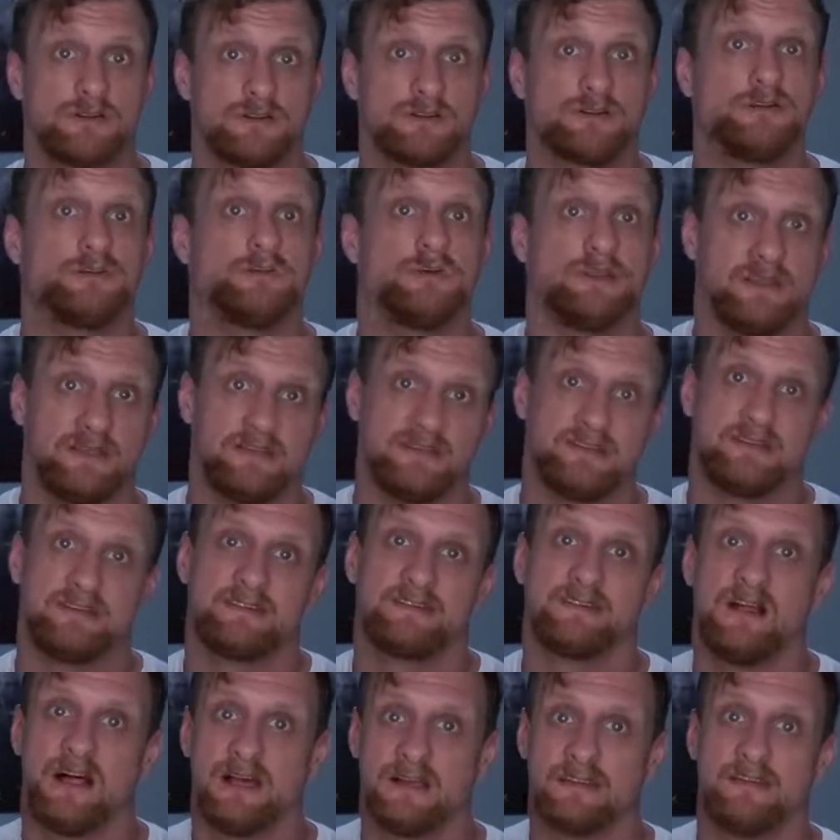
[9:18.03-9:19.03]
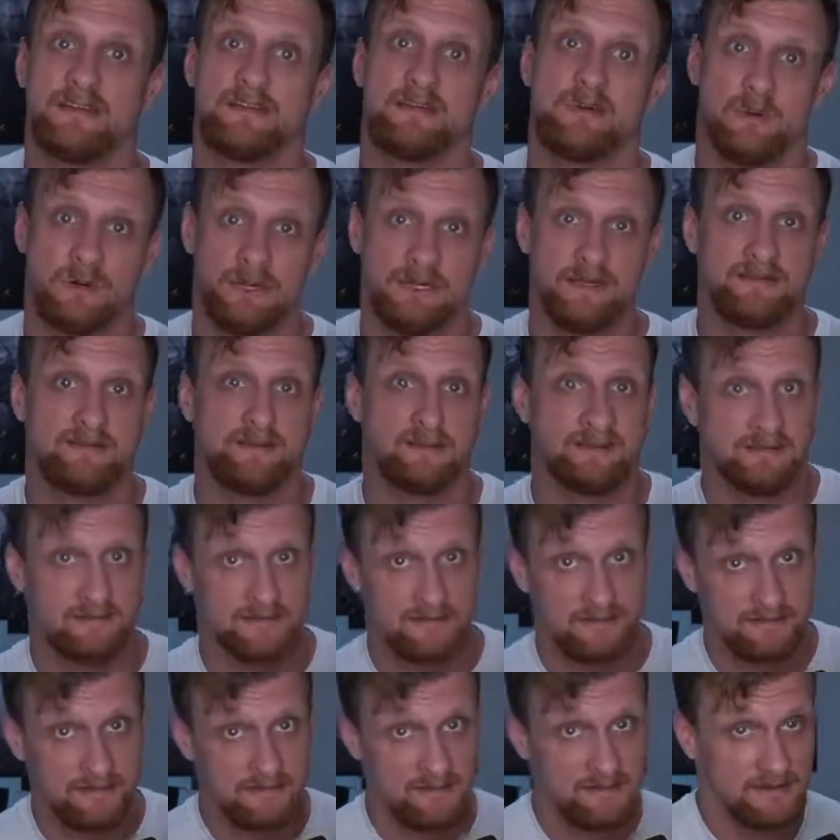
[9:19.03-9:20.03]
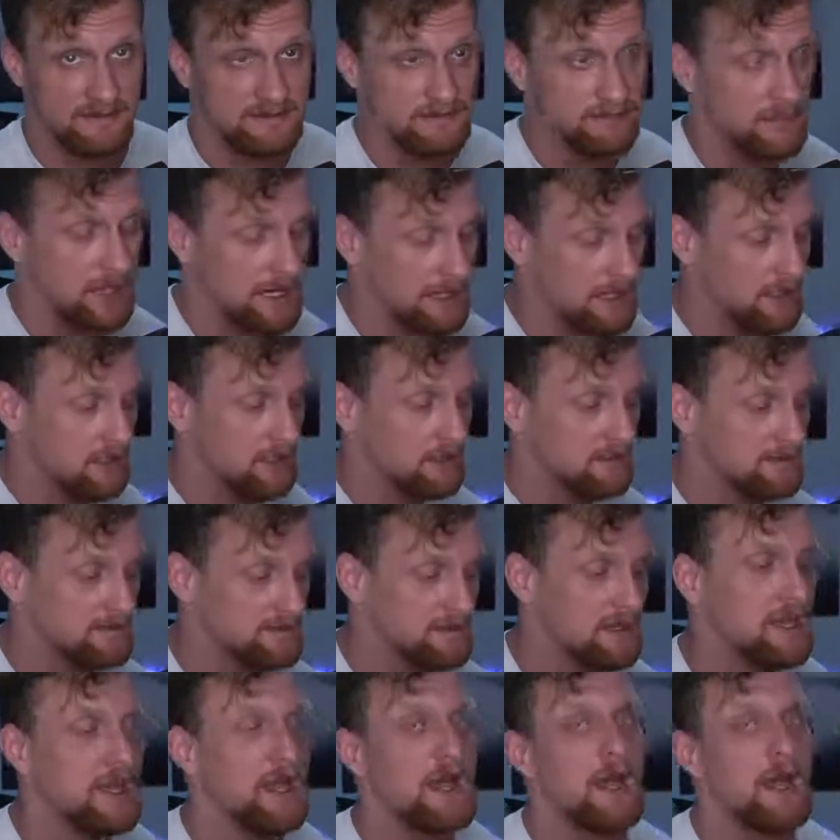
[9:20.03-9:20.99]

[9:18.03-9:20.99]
Ballistics, clocked at 2666 megahertz.